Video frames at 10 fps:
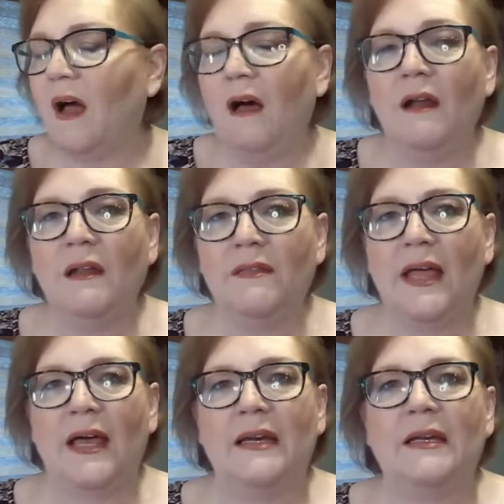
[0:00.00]
all of
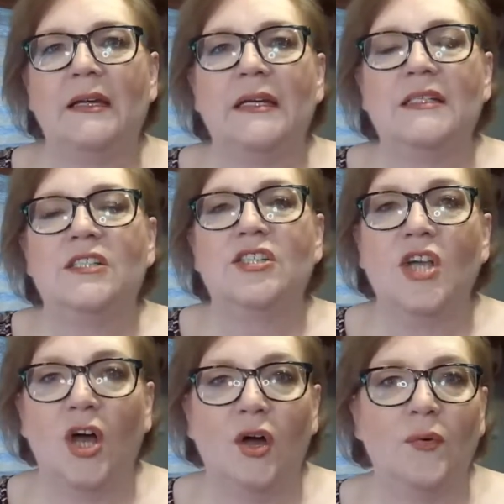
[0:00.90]
that is
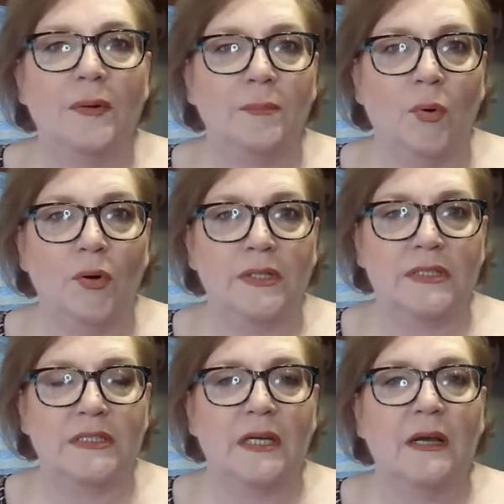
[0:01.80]
so
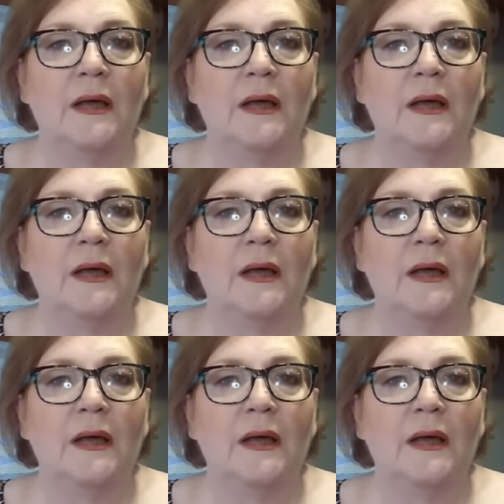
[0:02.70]
important.